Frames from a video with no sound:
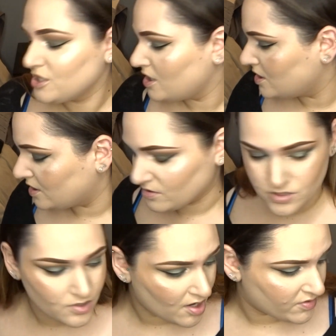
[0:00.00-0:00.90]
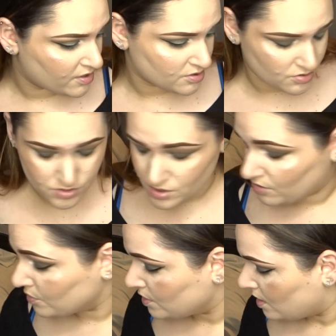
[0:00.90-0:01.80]
shade and I'll still have that issue.
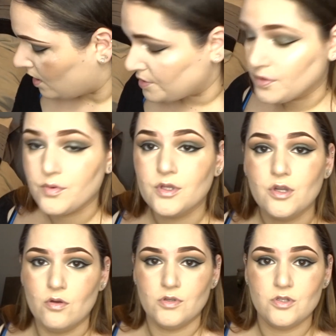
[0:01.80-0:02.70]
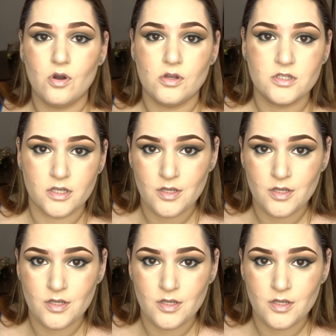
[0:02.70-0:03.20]
So I don't really know what's causing